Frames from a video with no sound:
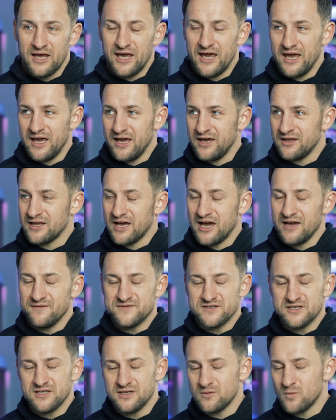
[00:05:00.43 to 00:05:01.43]
And I've
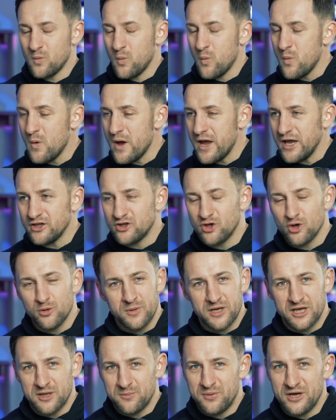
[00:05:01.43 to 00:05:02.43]
seen way too
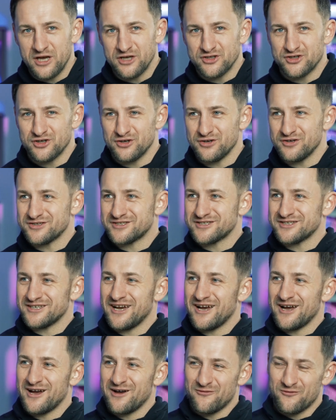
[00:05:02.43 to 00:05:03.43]
many pictures
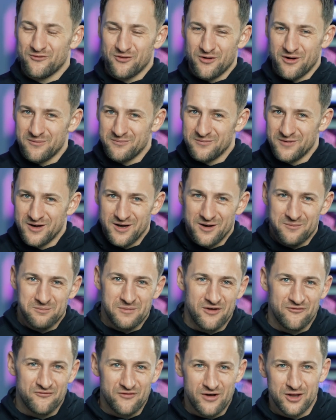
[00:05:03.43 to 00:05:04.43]
uh, from
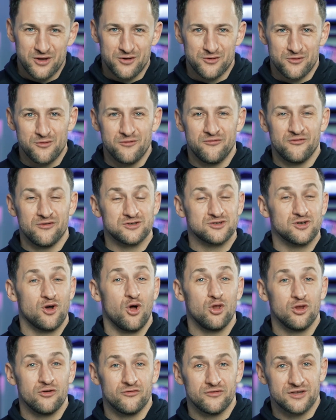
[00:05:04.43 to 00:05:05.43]
my fellow roofers
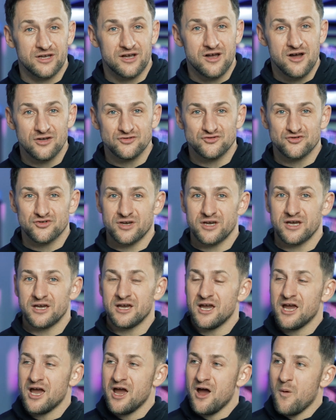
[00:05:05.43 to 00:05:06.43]
all over the country
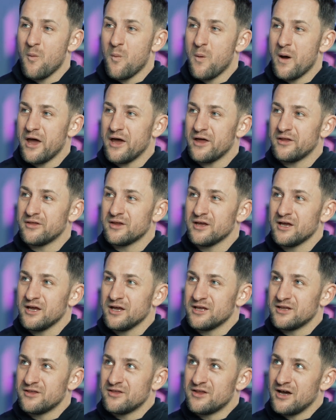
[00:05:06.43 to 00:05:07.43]
when
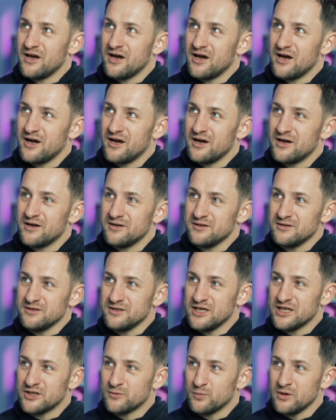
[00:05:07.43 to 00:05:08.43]
uh,
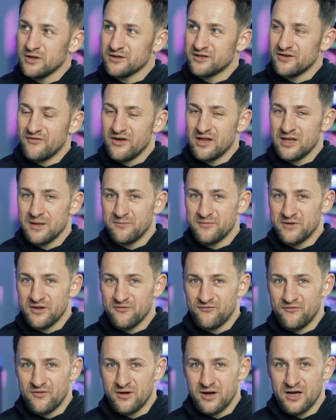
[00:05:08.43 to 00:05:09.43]
it will develop the
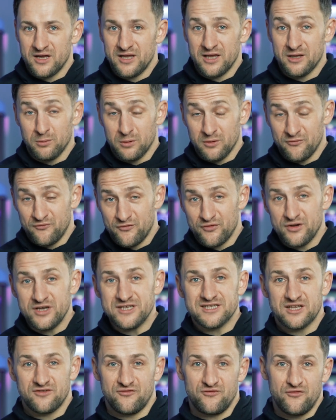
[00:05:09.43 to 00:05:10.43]
uh, it will freeze at